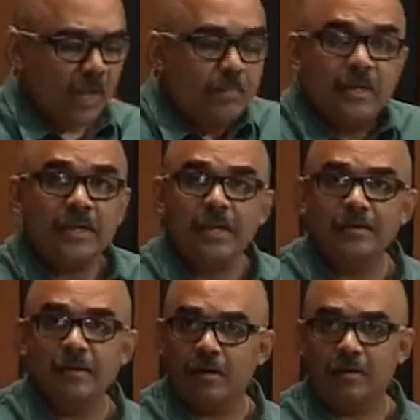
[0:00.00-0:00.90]
But
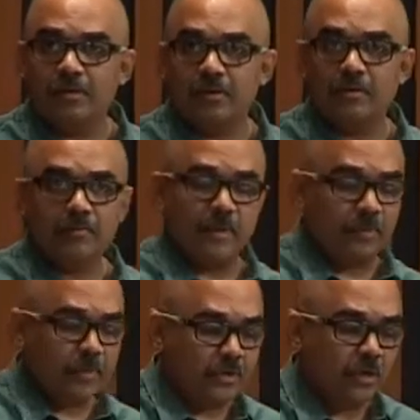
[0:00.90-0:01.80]
again,
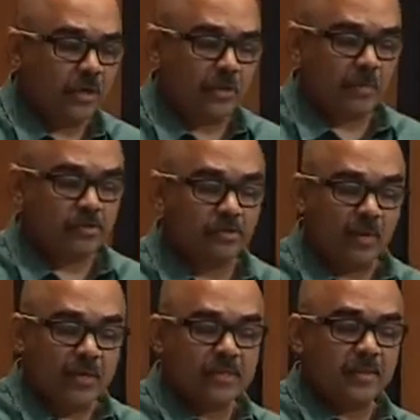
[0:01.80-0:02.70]
we're talking about, so
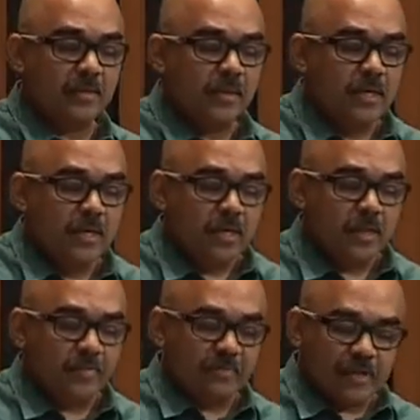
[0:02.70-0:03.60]
one is the
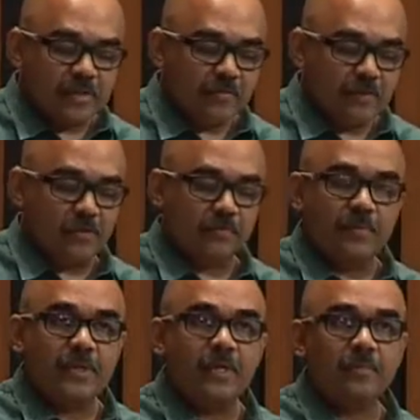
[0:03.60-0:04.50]
pervasiveness of
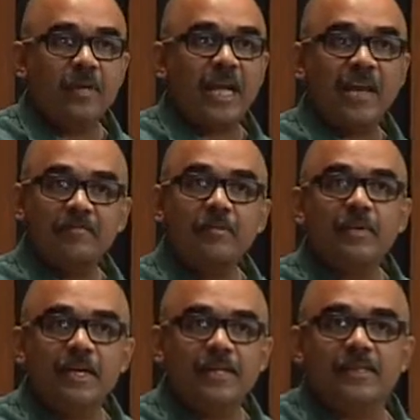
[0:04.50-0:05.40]
the medium.
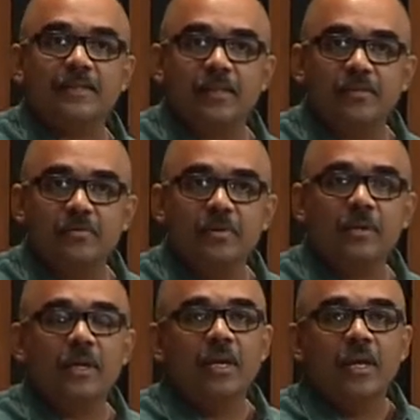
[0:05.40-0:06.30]
Everybody has access to
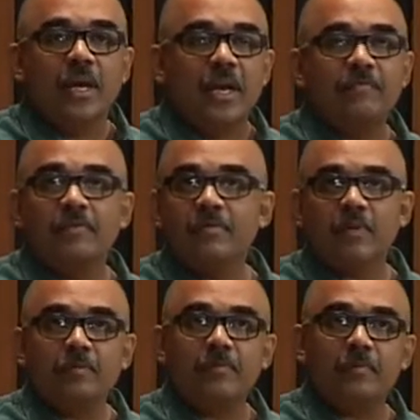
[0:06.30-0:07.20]
it.
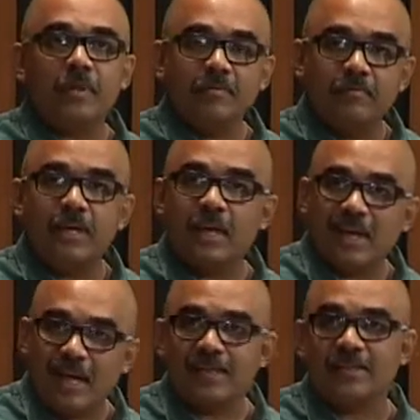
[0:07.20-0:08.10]
Everyone from every
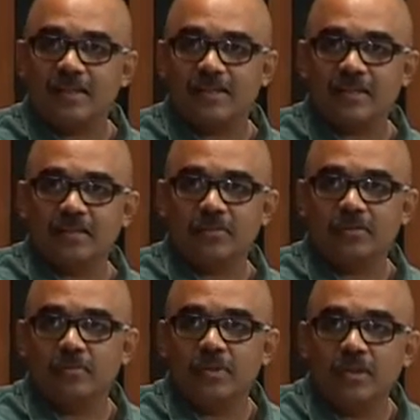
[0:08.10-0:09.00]
class has access
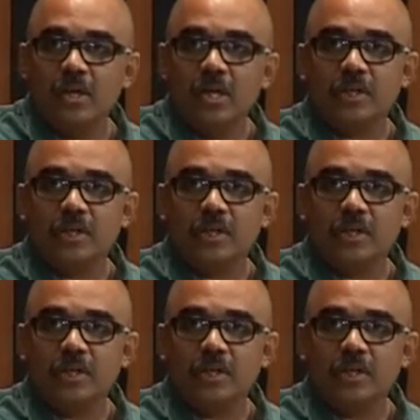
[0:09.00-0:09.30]
to it.